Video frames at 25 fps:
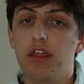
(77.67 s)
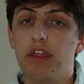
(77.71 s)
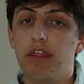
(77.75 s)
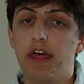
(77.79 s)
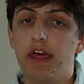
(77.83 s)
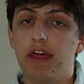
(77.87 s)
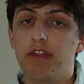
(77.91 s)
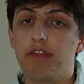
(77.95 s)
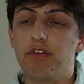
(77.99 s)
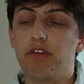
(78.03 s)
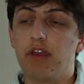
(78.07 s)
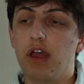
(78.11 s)

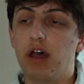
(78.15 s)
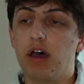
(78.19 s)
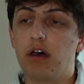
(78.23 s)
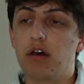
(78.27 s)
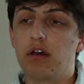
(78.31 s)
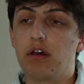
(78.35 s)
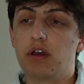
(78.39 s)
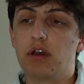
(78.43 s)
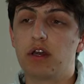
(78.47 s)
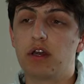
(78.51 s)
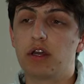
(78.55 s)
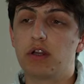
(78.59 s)
that
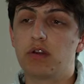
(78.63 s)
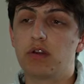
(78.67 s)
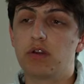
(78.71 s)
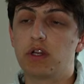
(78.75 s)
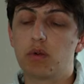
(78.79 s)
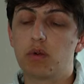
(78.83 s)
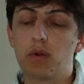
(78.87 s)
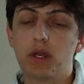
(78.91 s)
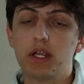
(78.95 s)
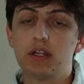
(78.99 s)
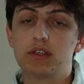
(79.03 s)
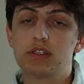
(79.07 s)
uh,
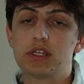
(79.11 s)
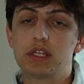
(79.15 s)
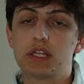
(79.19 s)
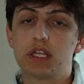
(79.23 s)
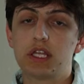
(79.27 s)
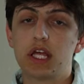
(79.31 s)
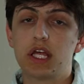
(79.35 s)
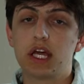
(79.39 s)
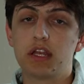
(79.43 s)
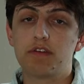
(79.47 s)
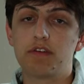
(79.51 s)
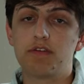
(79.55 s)
requires a
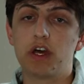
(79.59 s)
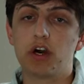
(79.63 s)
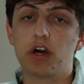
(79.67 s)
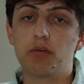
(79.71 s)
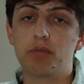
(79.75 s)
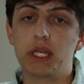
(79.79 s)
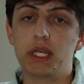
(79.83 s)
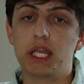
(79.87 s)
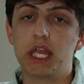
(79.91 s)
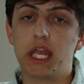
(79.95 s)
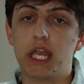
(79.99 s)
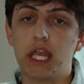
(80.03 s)
lot of
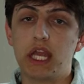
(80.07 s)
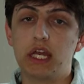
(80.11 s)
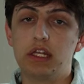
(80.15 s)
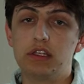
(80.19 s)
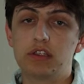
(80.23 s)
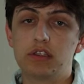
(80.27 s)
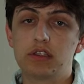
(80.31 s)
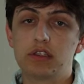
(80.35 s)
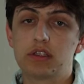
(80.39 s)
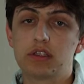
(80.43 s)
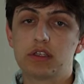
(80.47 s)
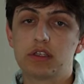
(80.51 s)
helping
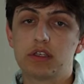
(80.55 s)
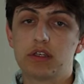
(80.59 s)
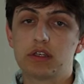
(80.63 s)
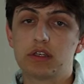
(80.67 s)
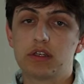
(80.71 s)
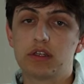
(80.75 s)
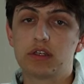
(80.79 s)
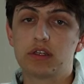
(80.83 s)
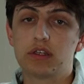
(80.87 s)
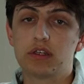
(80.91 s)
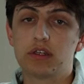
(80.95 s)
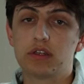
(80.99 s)
hands. So,